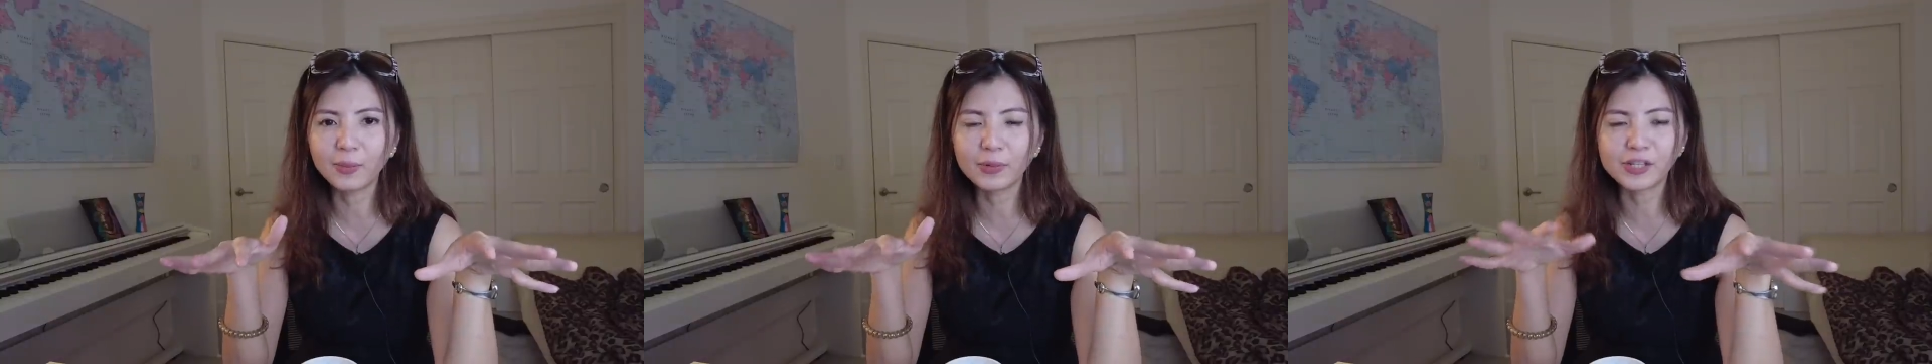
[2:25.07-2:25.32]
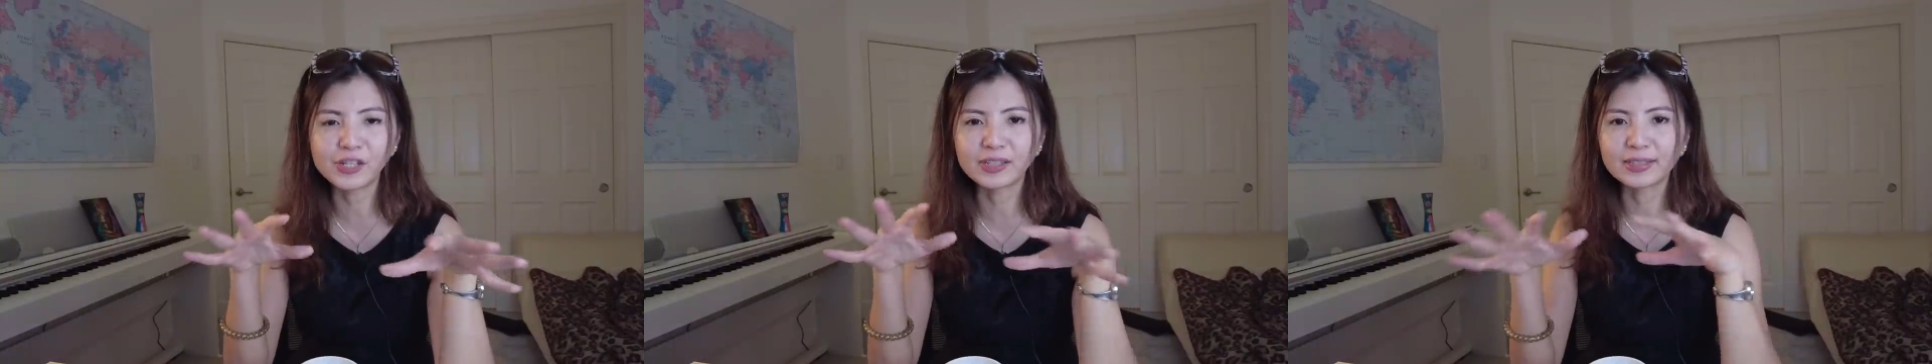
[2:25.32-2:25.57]

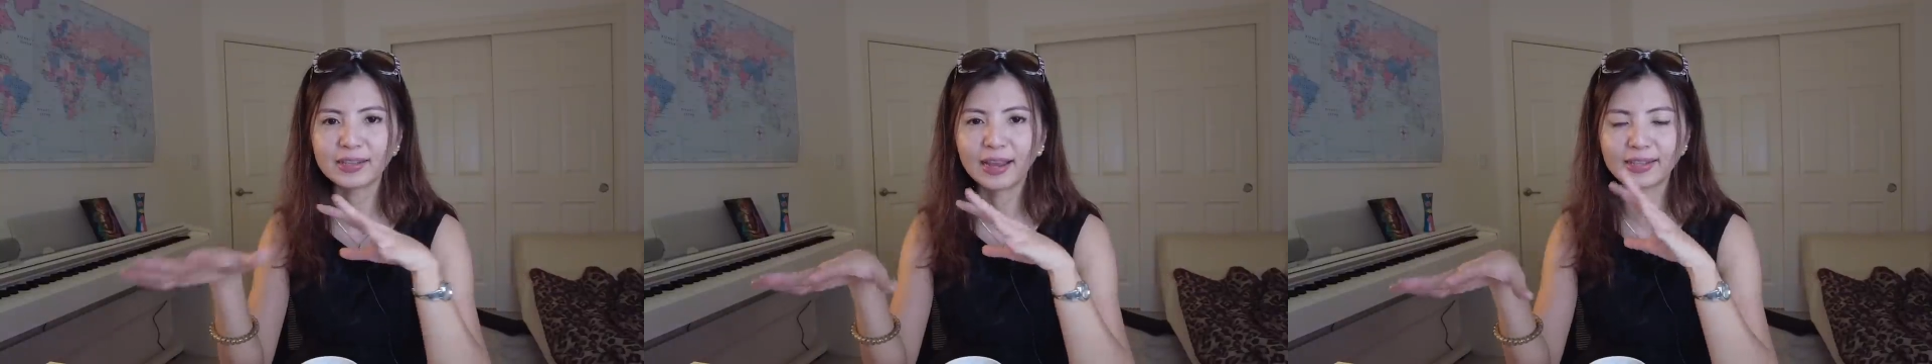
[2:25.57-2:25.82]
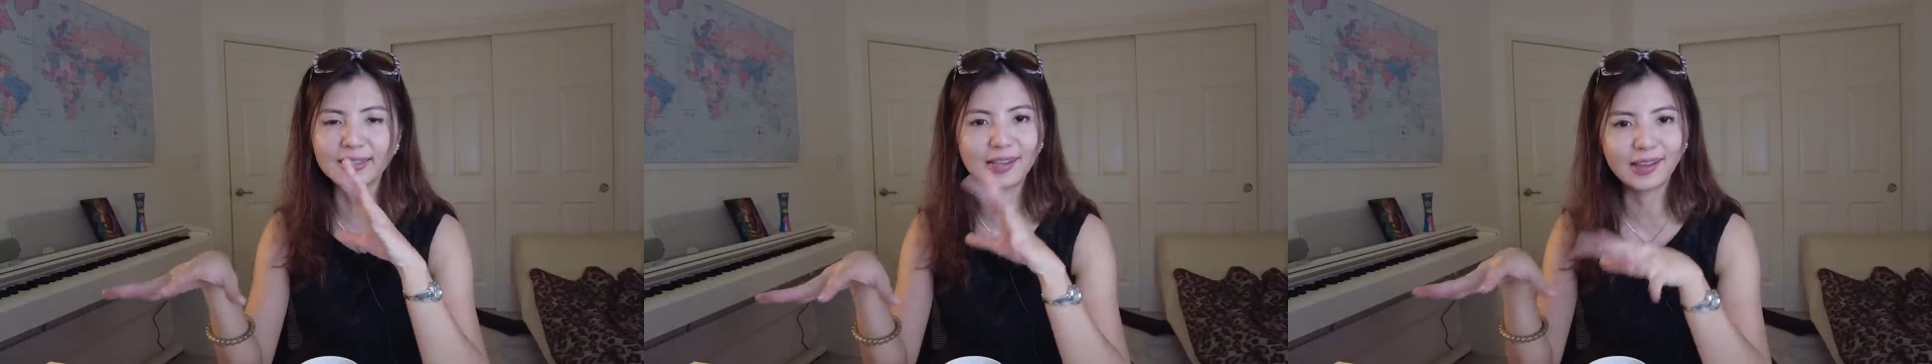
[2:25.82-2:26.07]
which is
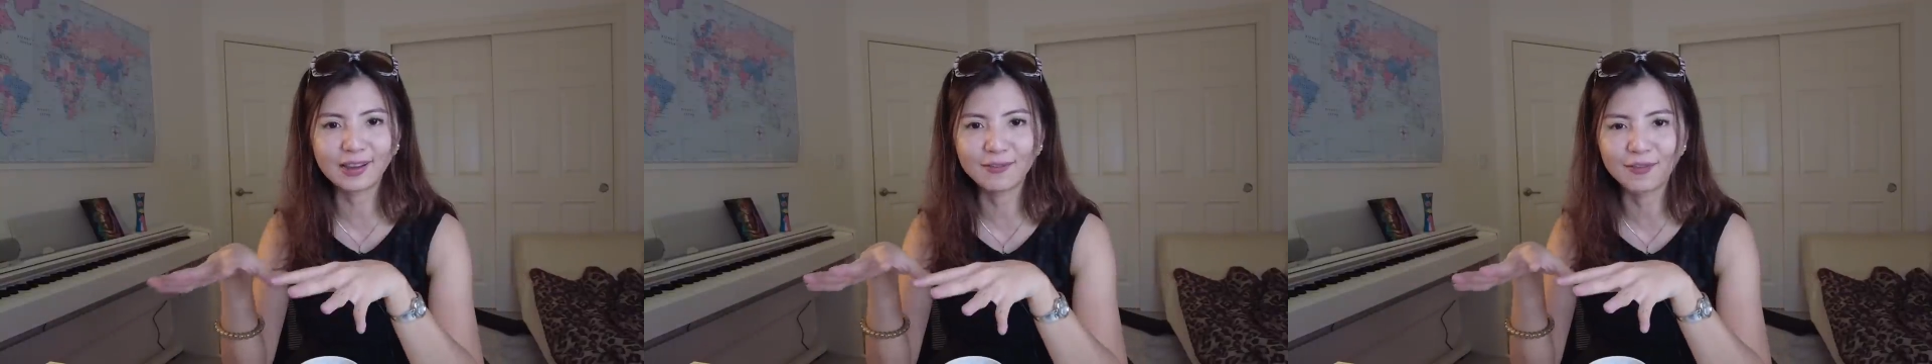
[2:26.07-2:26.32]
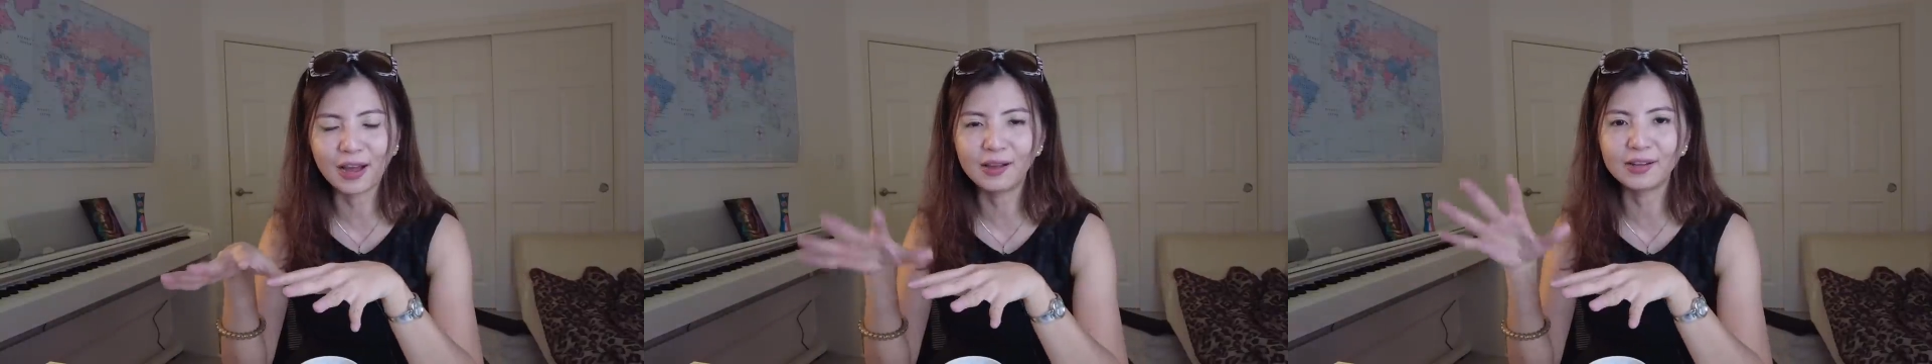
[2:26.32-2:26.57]
like Silicon
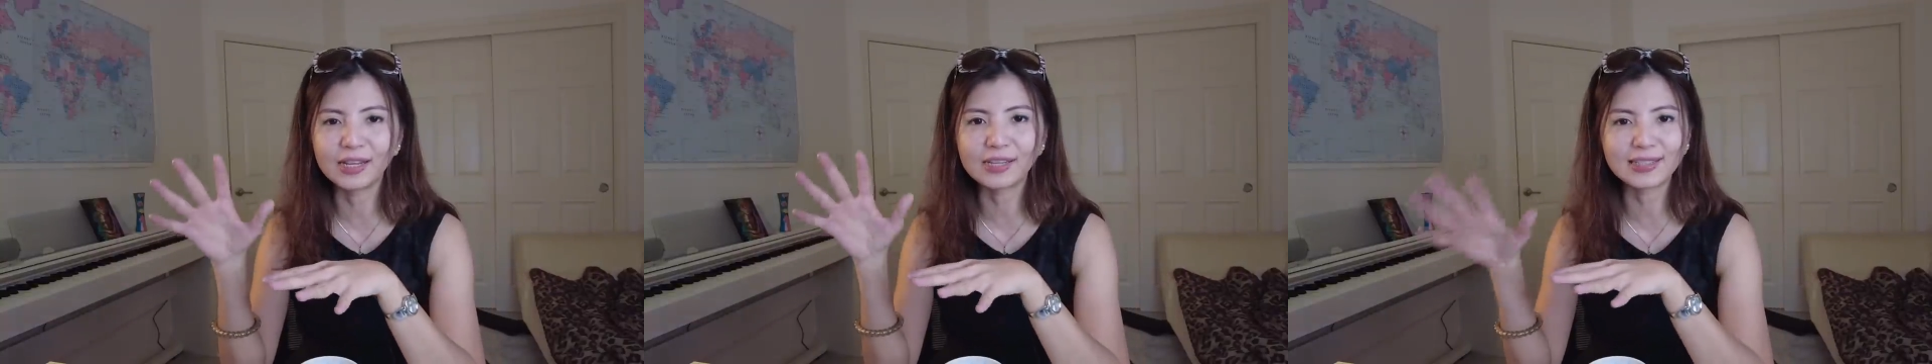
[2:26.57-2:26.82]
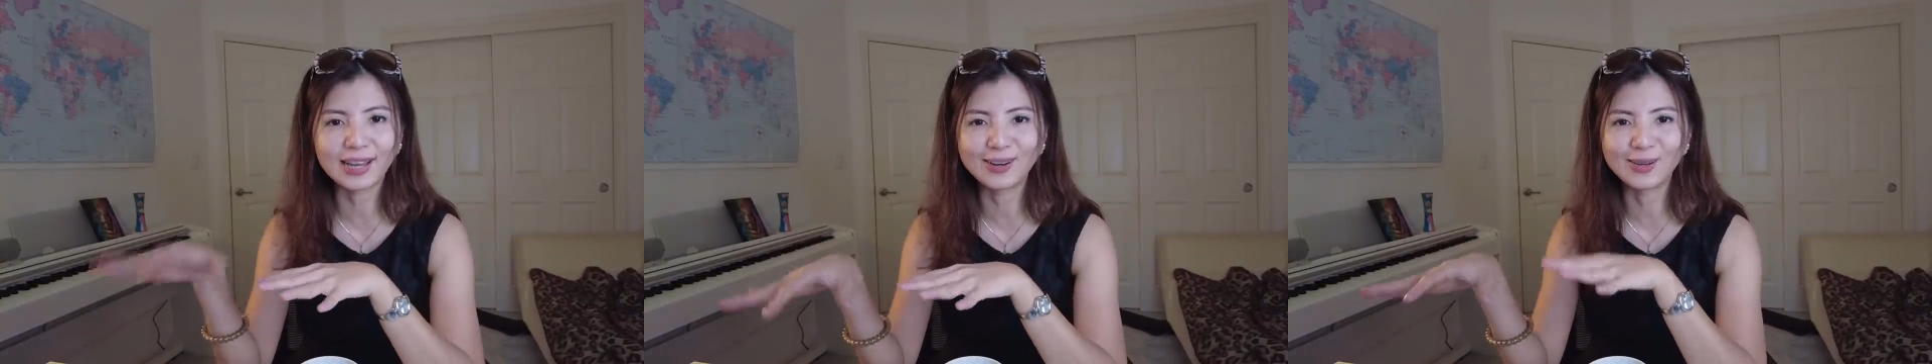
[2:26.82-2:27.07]
Valley,
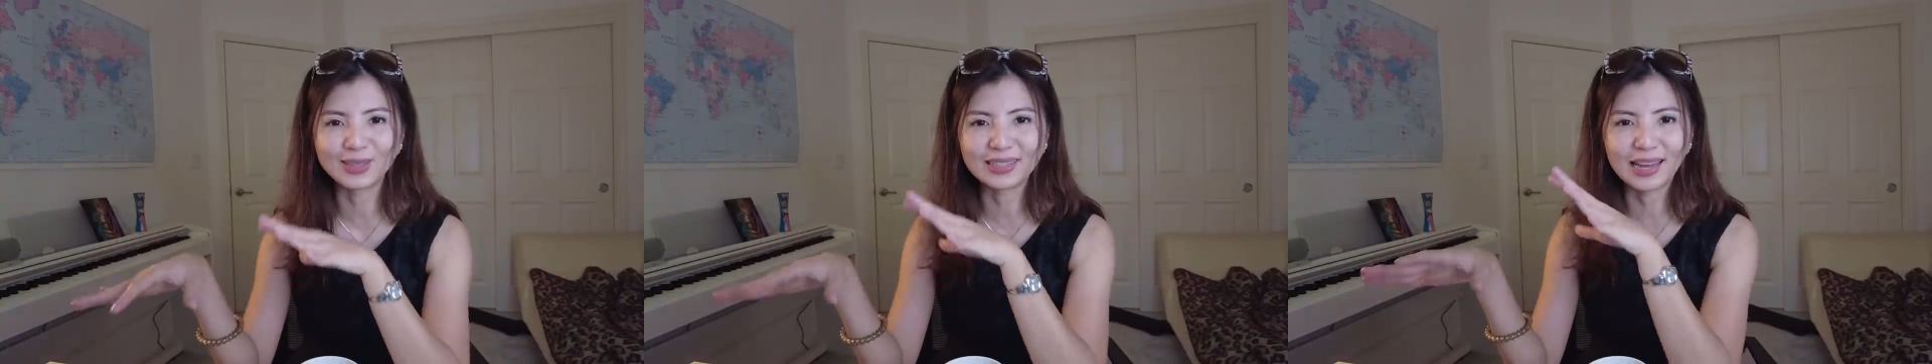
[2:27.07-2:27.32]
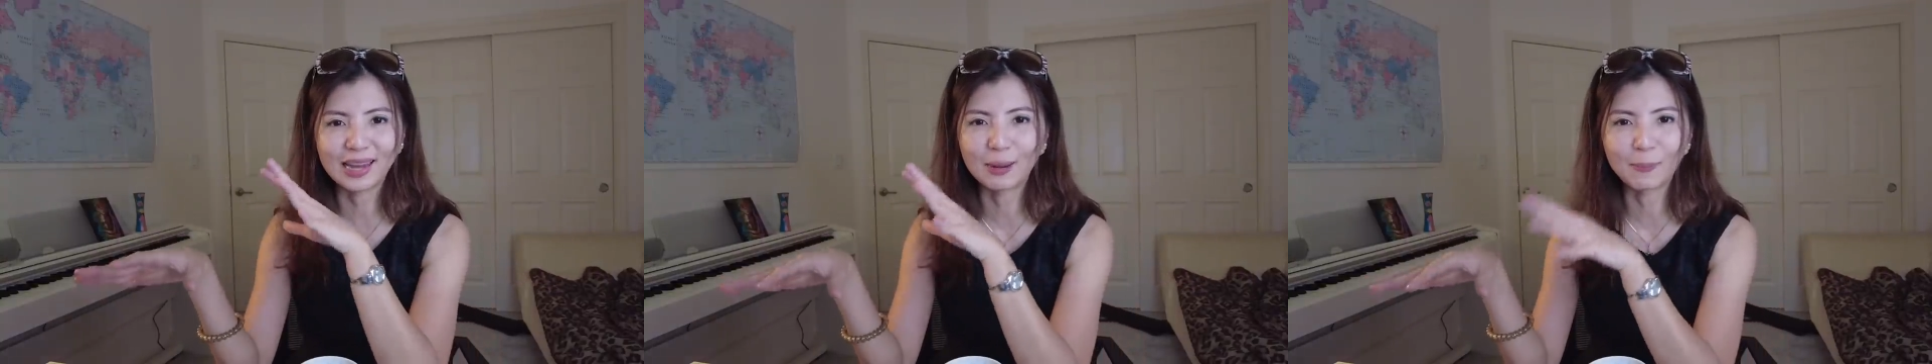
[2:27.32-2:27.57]
San
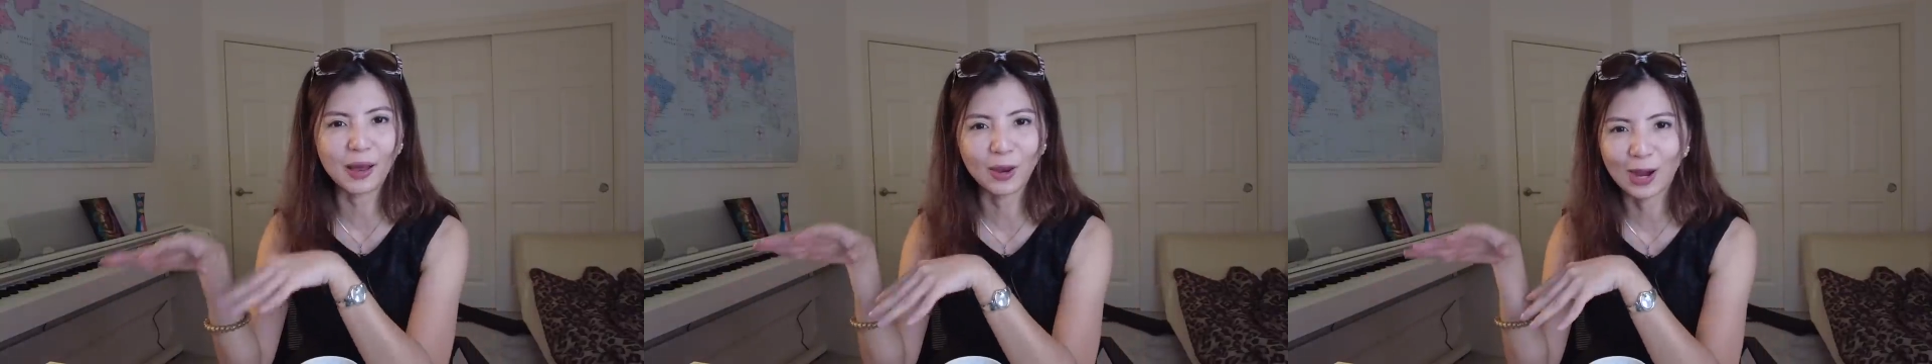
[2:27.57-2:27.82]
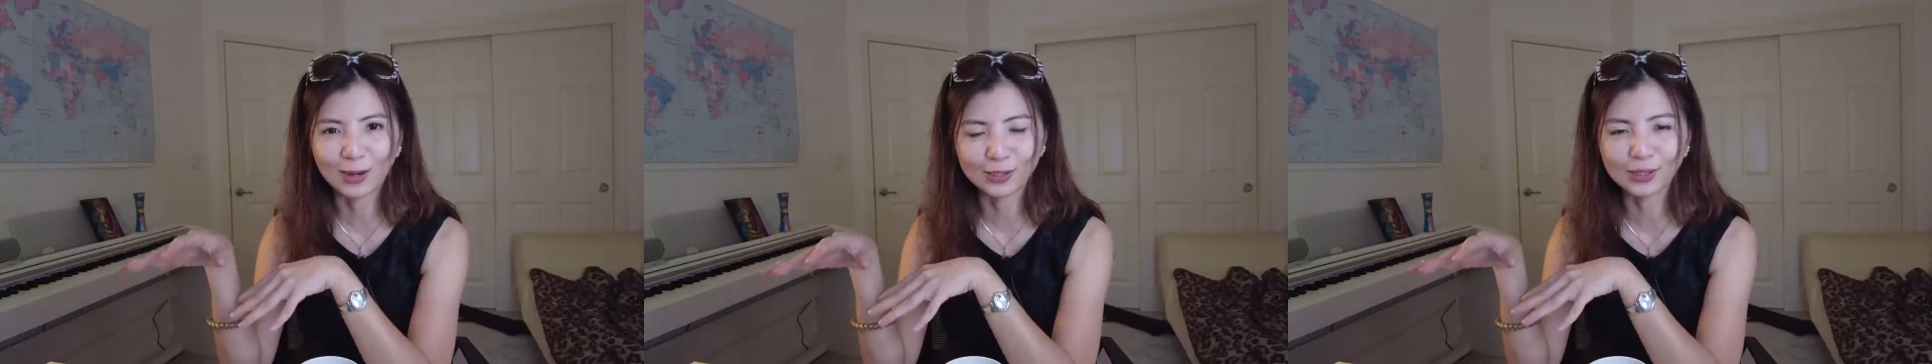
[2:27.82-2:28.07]
Jose, Palo
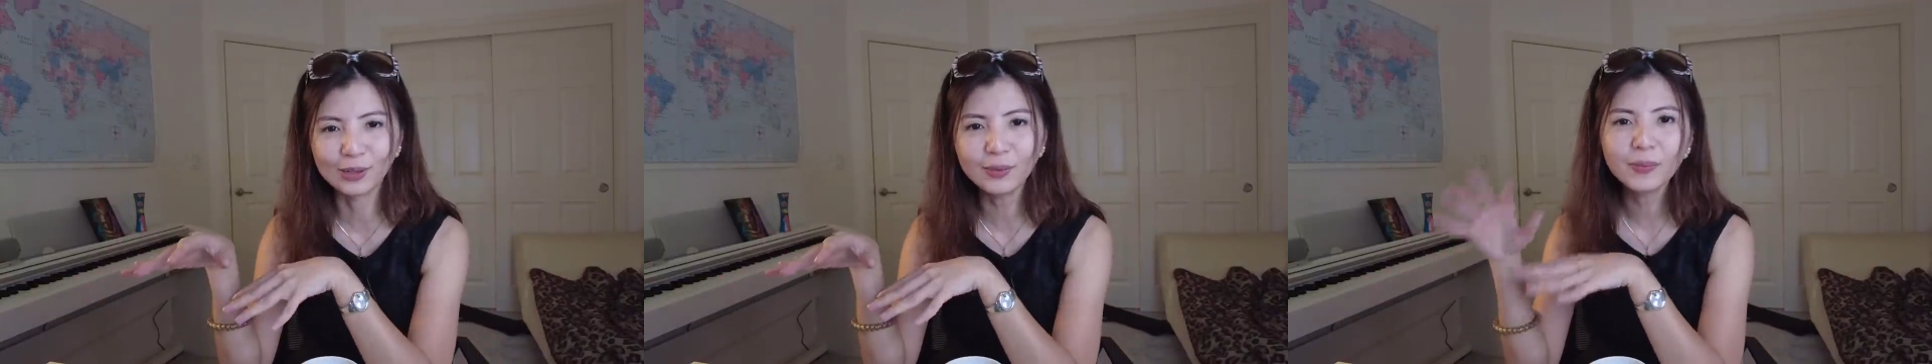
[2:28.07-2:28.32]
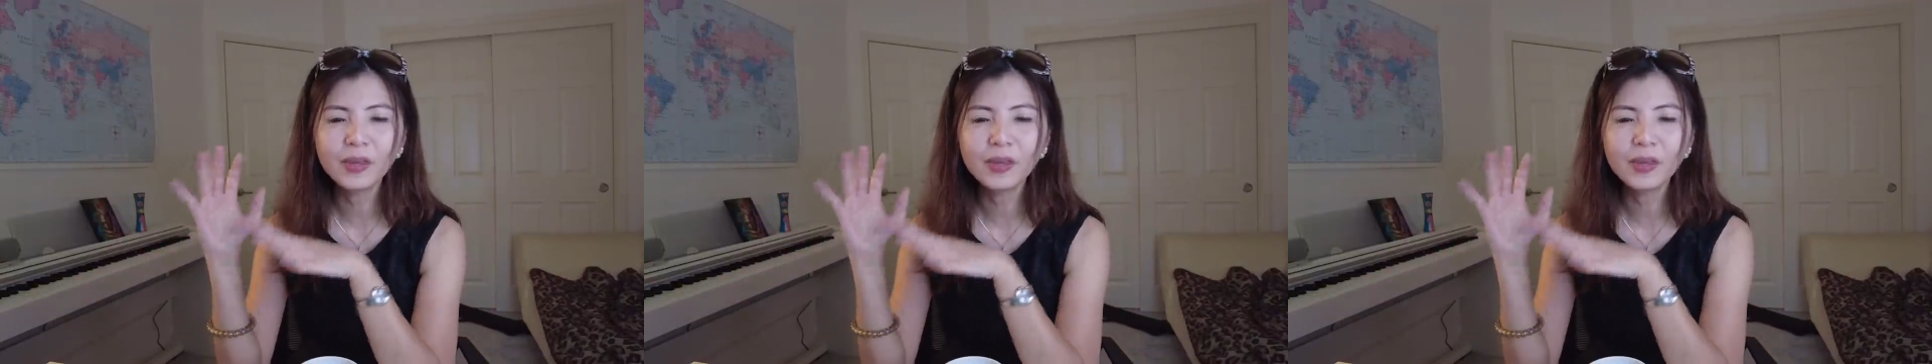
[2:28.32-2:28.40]
Alto.